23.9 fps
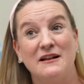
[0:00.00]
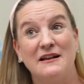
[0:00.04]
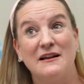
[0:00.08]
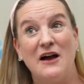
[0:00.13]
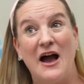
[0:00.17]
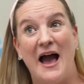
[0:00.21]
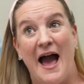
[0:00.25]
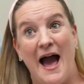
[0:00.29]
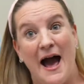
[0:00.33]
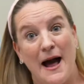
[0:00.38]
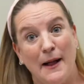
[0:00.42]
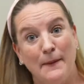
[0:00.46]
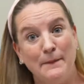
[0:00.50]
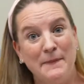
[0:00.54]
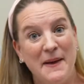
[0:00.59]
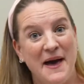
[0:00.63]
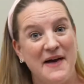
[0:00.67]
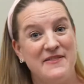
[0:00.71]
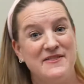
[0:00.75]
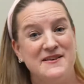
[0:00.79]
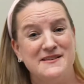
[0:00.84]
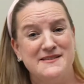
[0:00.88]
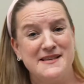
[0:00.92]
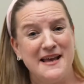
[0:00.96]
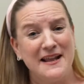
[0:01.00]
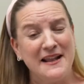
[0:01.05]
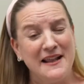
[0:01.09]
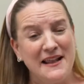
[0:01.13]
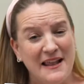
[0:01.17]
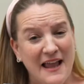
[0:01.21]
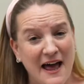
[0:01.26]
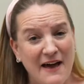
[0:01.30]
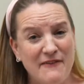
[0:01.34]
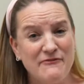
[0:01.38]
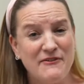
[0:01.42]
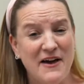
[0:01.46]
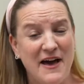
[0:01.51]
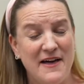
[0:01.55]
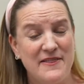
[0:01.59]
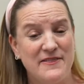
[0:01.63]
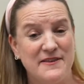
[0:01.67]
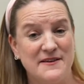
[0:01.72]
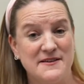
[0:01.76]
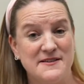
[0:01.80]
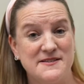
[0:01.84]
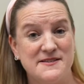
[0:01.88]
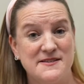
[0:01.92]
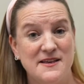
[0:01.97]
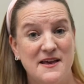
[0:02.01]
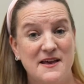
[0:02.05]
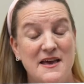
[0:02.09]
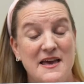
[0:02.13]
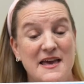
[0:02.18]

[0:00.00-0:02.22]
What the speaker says: help others and love others.